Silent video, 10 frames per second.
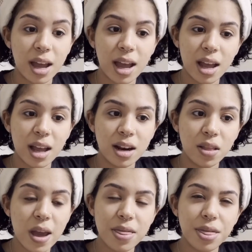and
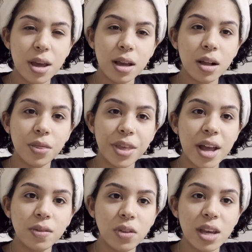they think
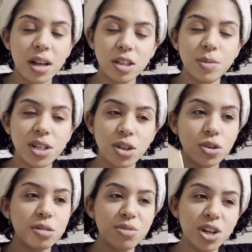that the
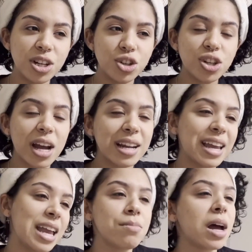LGBTQ community just kind of
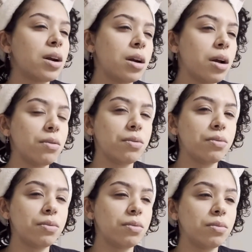came out of
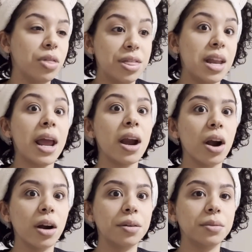thin
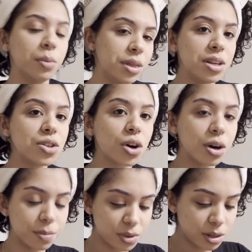air with these
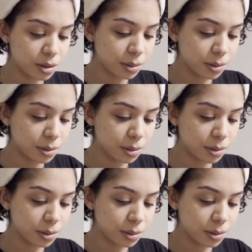terms,